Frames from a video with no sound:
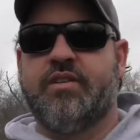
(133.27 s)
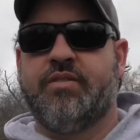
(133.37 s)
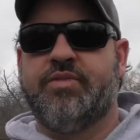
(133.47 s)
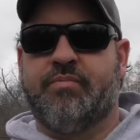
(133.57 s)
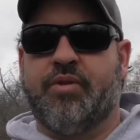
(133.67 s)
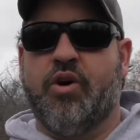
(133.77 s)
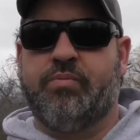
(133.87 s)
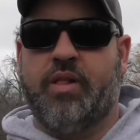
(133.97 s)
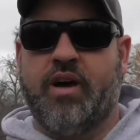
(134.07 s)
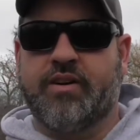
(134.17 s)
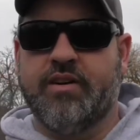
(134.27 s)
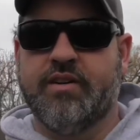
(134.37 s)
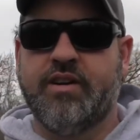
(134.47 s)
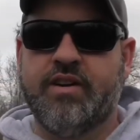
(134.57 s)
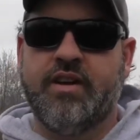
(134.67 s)
the
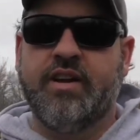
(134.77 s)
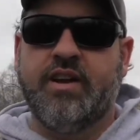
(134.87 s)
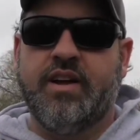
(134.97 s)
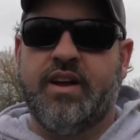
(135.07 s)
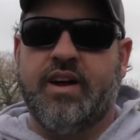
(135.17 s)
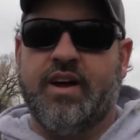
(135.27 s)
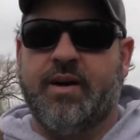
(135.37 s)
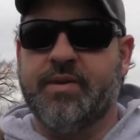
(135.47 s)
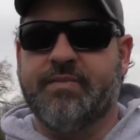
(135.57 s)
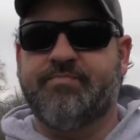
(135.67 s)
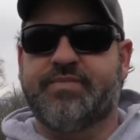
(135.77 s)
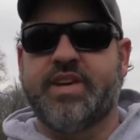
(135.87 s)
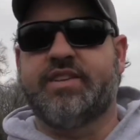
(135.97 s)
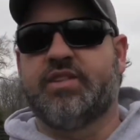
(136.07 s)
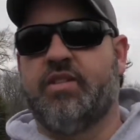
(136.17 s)
ProPlugger. It
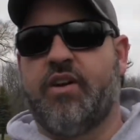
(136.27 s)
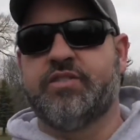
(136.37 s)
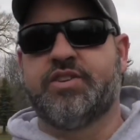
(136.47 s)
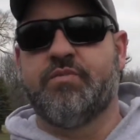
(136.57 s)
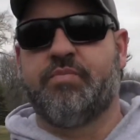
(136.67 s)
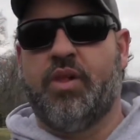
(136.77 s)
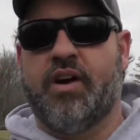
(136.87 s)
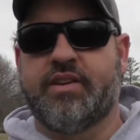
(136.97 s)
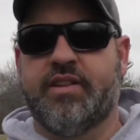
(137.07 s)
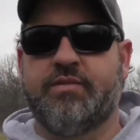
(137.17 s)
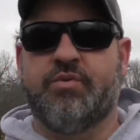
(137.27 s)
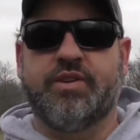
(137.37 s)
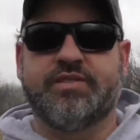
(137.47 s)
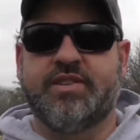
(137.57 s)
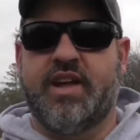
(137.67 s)
takes a larger plug than
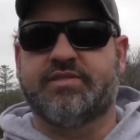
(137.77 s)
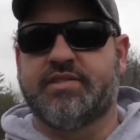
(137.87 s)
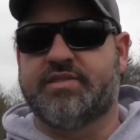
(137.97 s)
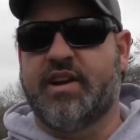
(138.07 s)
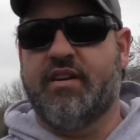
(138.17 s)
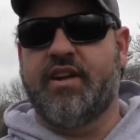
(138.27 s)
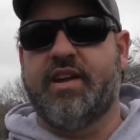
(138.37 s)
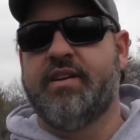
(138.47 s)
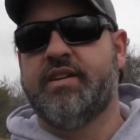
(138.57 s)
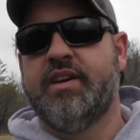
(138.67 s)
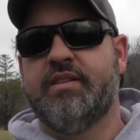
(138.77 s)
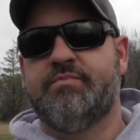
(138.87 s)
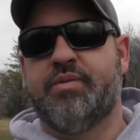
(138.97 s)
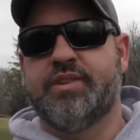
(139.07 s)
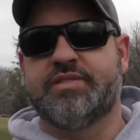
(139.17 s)
what is necessary,
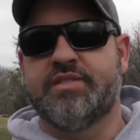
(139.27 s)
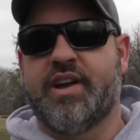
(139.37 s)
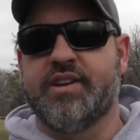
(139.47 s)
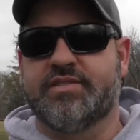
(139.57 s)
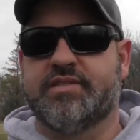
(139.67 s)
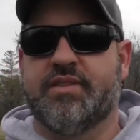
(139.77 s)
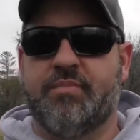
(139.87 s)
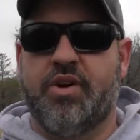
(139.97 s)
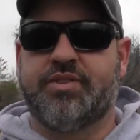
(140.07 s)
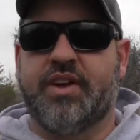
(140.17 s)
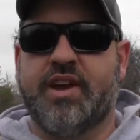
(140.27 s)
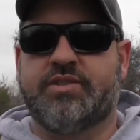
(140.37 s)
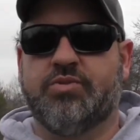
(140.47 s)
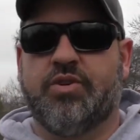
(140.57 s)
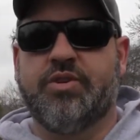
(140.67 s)
but it's nice. It's a
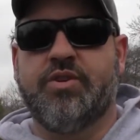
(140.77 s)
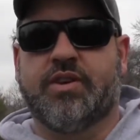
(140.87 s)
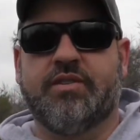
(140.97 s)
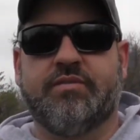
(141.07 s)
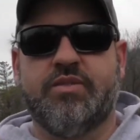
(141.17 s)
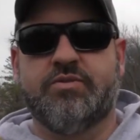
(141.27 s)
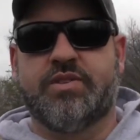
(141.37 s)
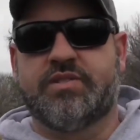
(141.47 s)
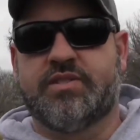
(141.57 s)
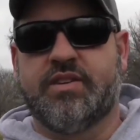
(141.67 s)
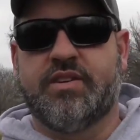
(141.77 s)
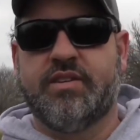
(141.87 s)
multi-tool. You can use this to